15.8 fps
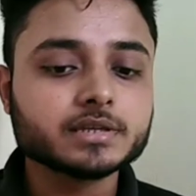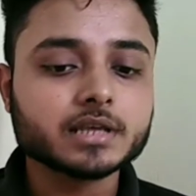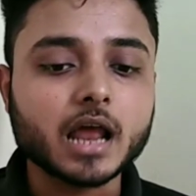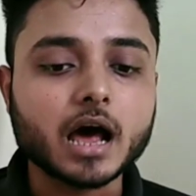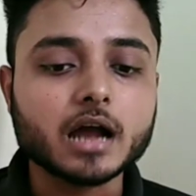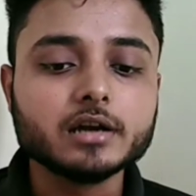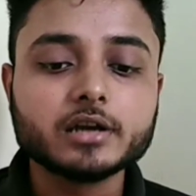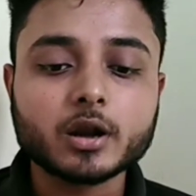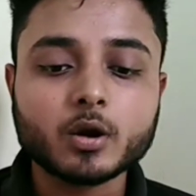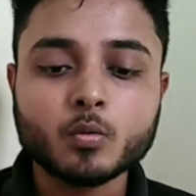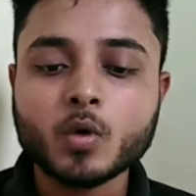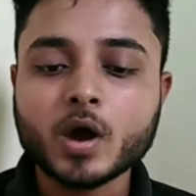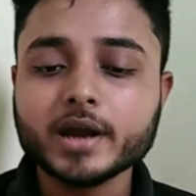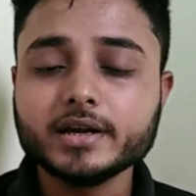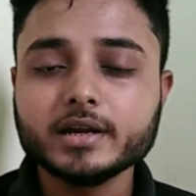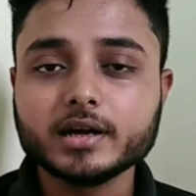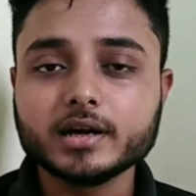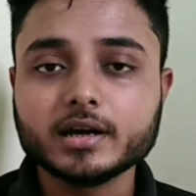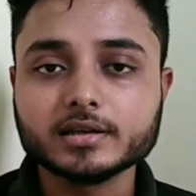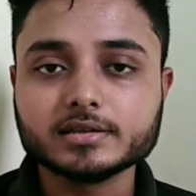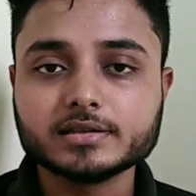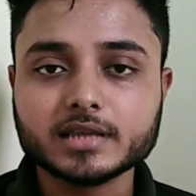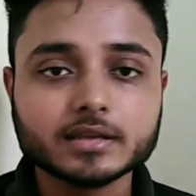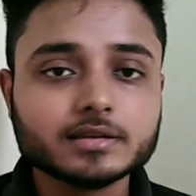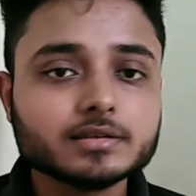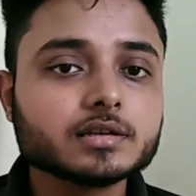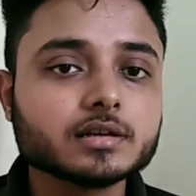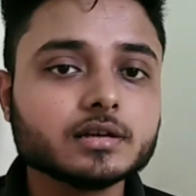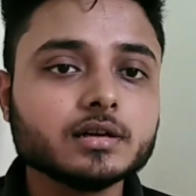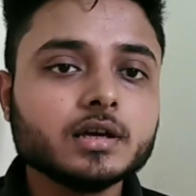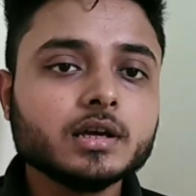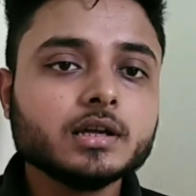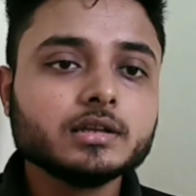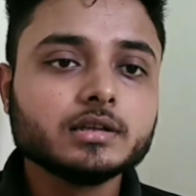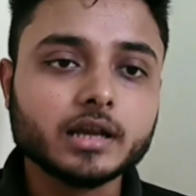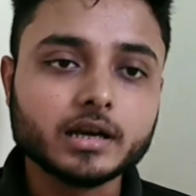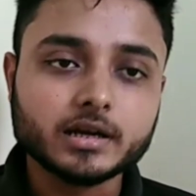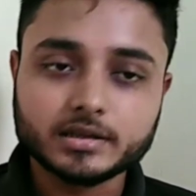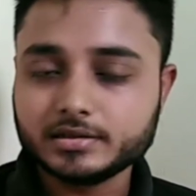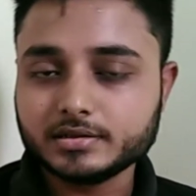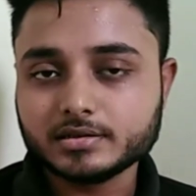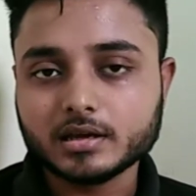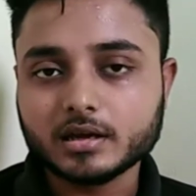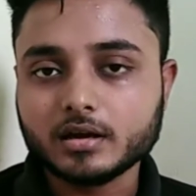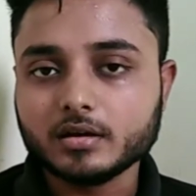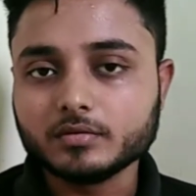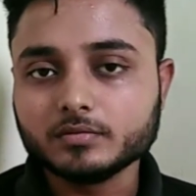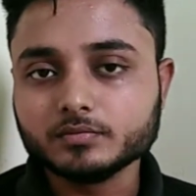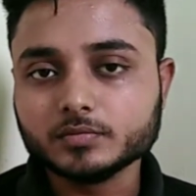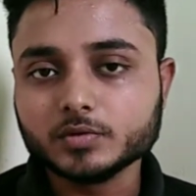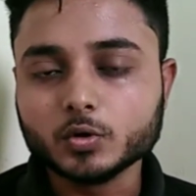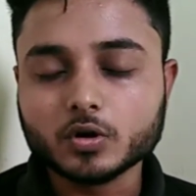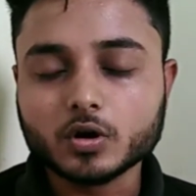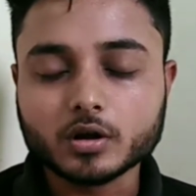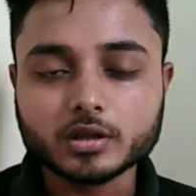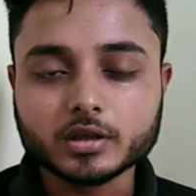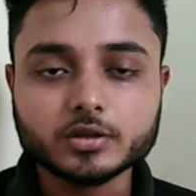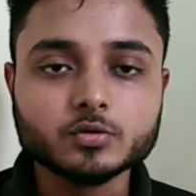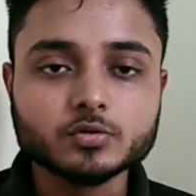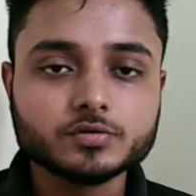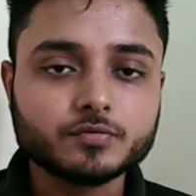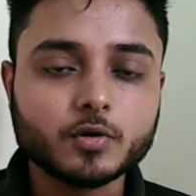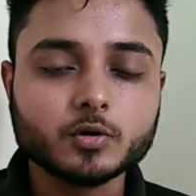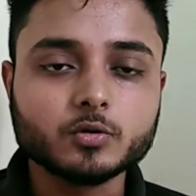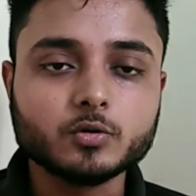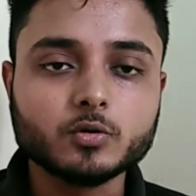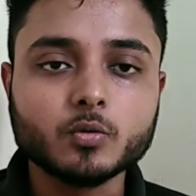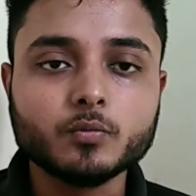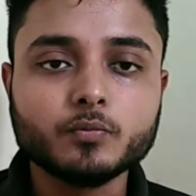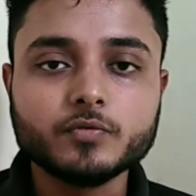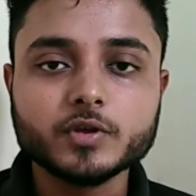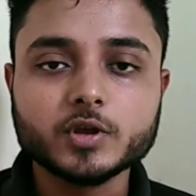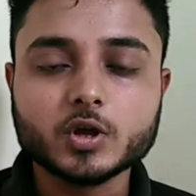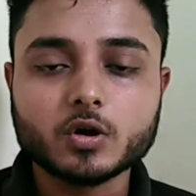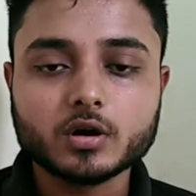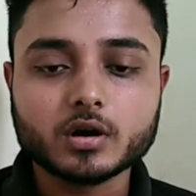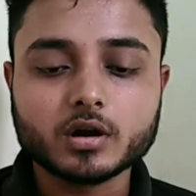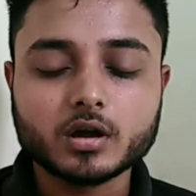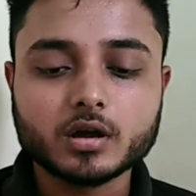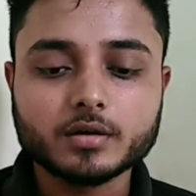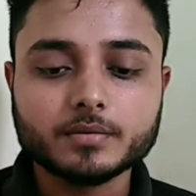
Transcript: ultra wide sensor that is you're gonna use for group fee or a